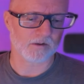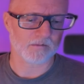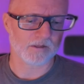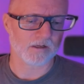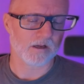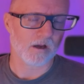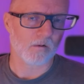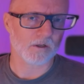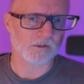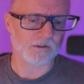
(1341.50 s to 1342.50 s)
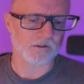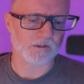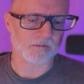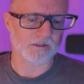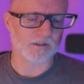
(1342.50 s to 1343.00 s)
been Westerners
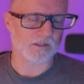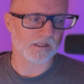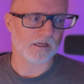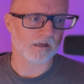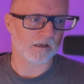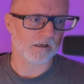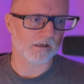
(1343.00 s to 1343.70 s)
have been sitting